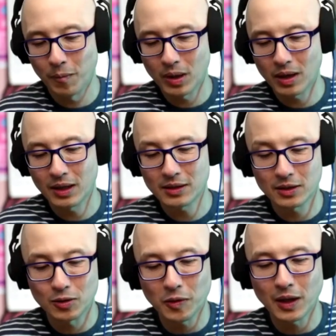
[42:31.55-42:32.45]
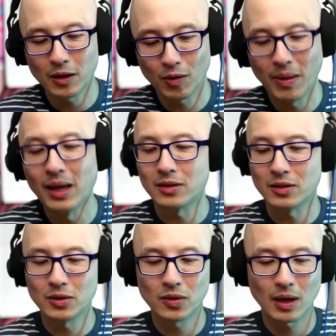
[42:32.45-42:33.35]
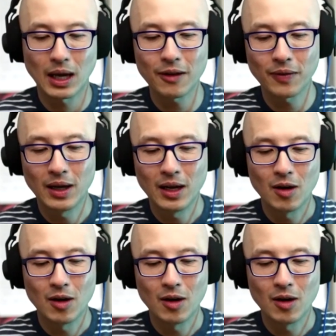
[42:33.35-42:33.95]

what it is that you think you were meant to do in your life,